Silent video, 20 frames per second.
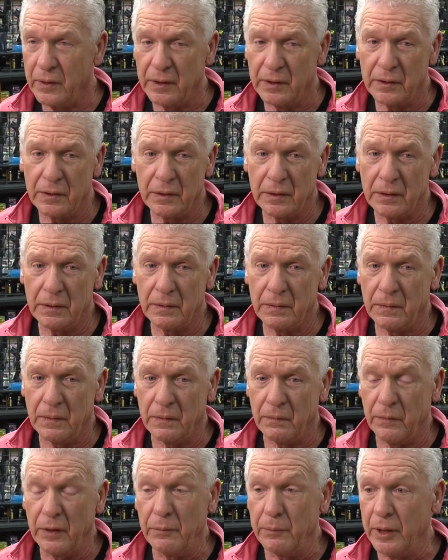this
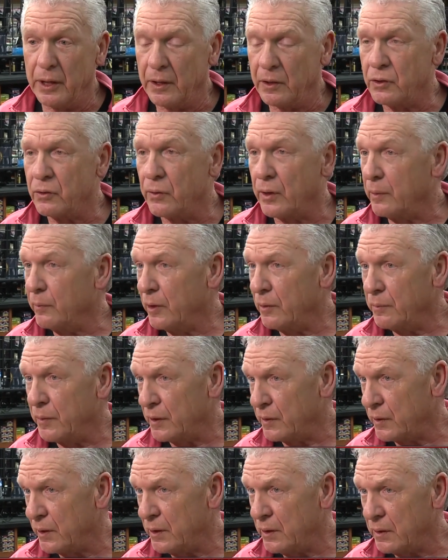we've been extremely
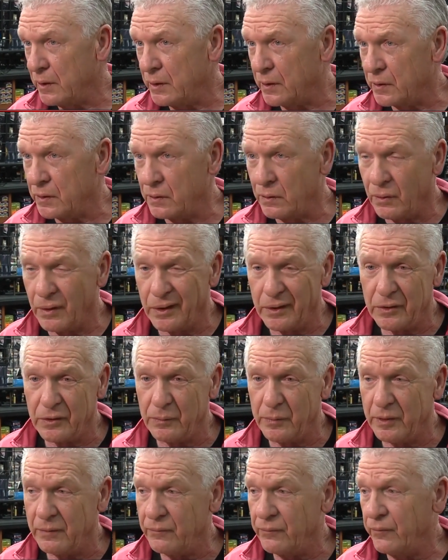busy. This store has
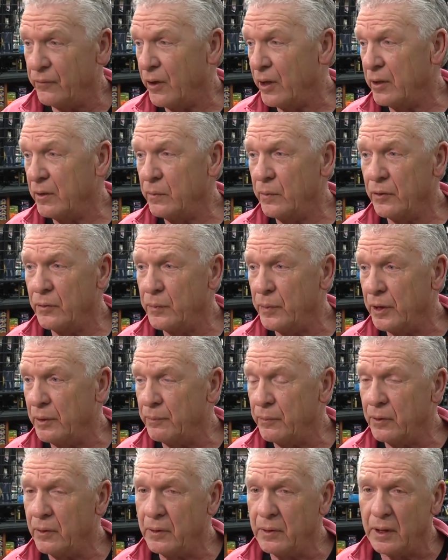been flooded with
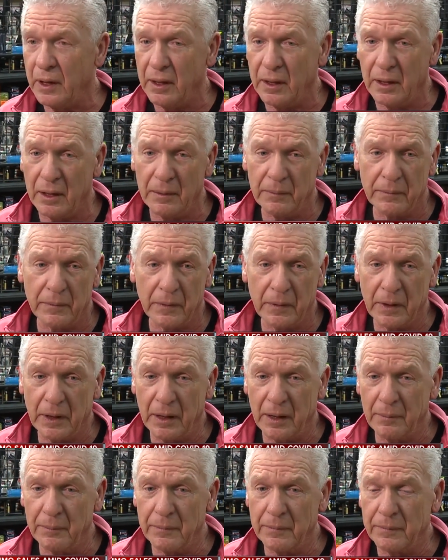people. Um,
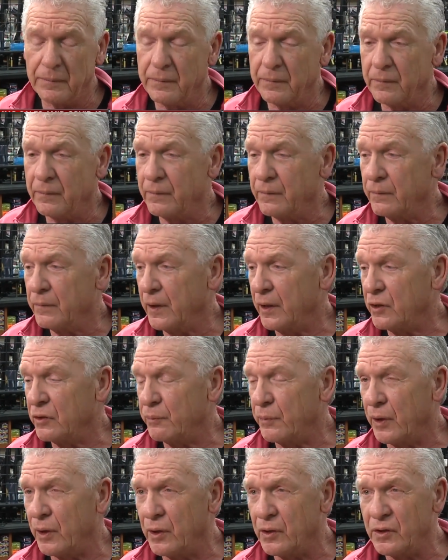I'm
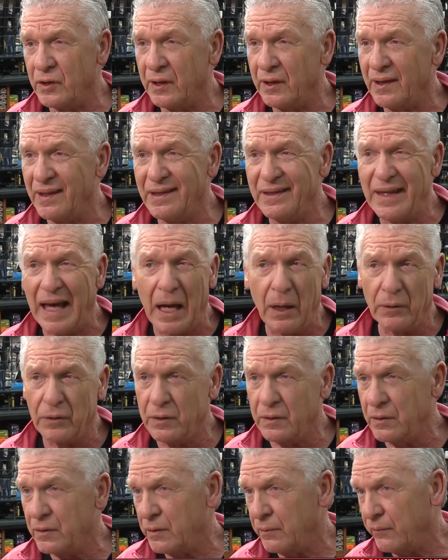experiencing
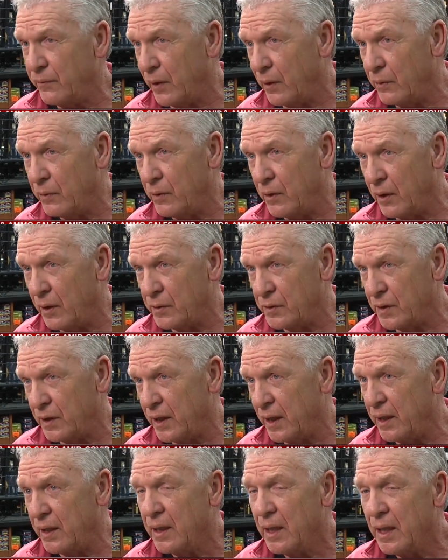thousands of phone calls a
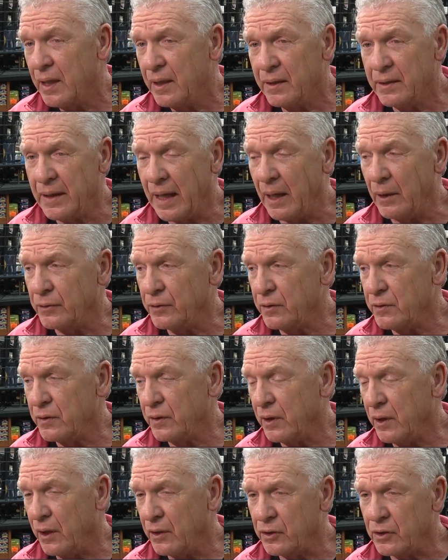day, thousands
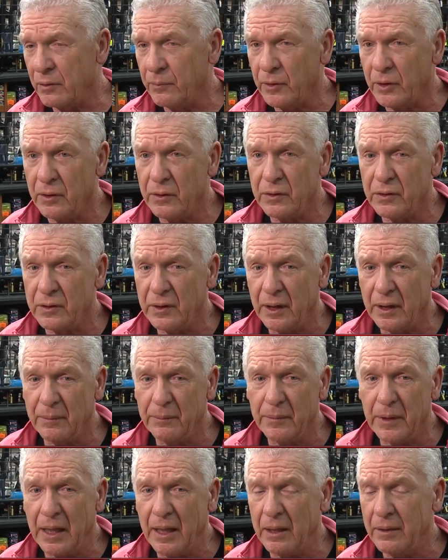of customers.
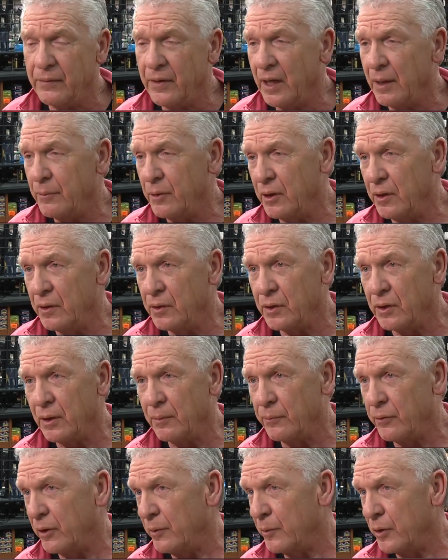I'm out of ammunition.
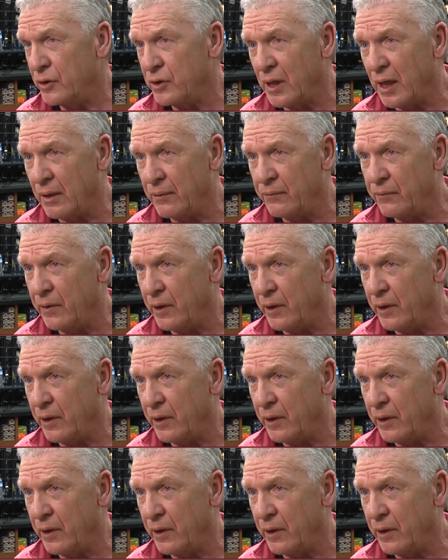I'm pretty much out of